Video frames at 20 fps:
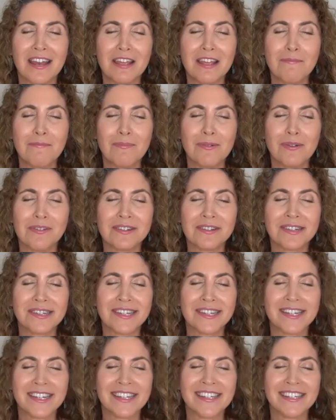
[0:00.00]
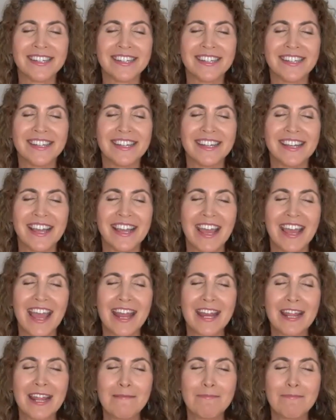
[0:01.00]
any person,
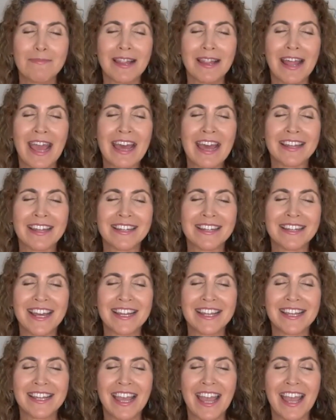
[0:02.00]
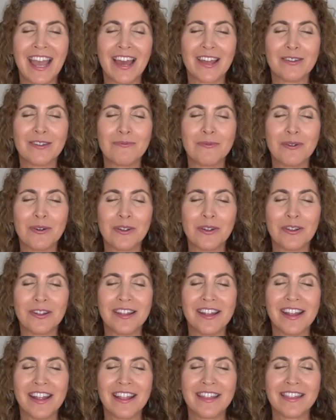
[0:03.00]
any plant, any animal
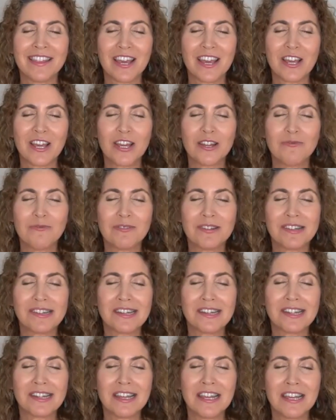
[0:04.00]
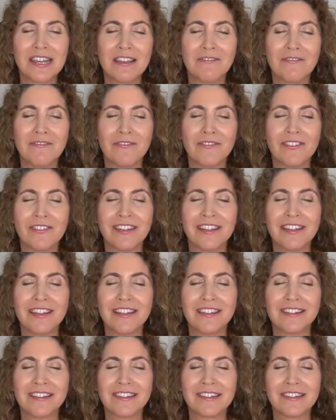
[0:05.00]
that can receive
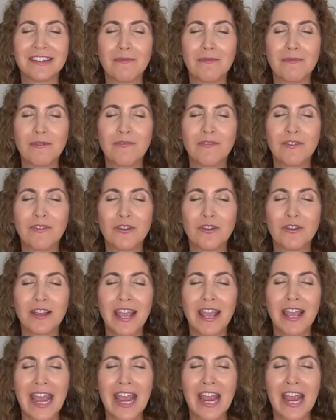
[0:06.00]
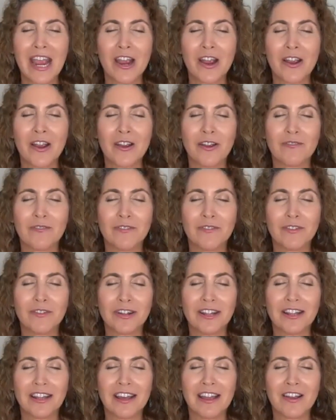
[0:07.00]
some of your care, of your
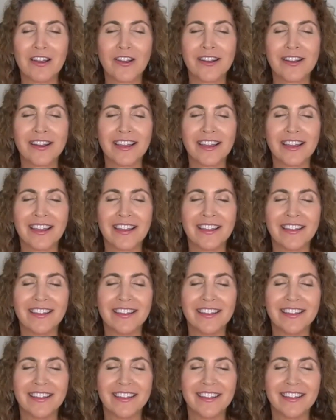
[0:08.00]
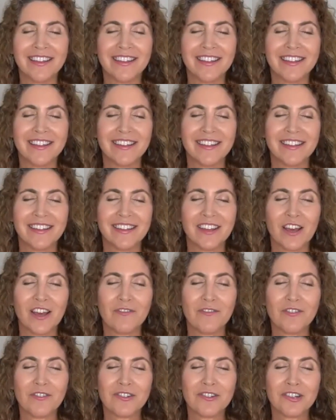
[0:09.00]
clarity,
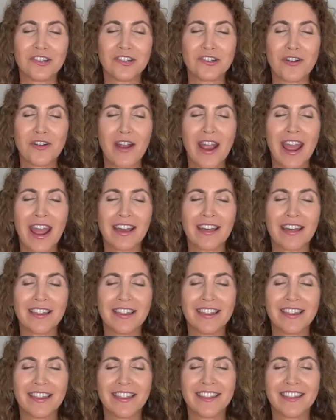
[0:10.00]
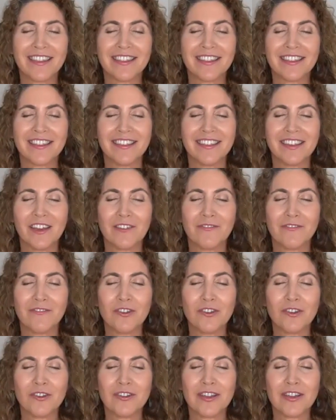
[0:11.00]
of your strength, of
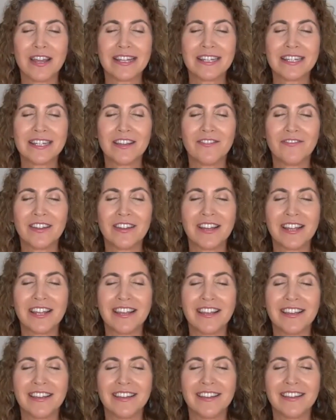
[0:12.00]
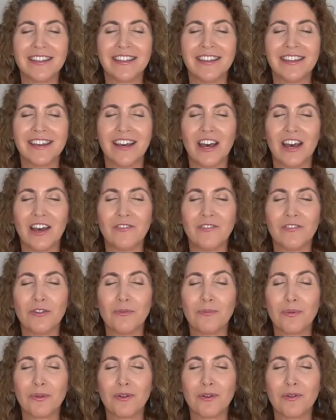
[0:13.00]
your creativity, of
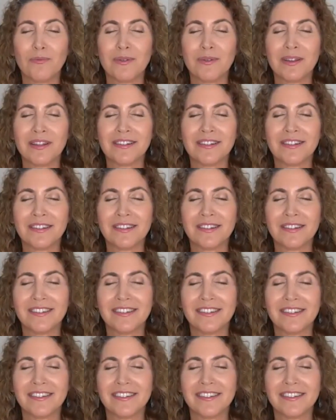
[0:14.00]
your purpose.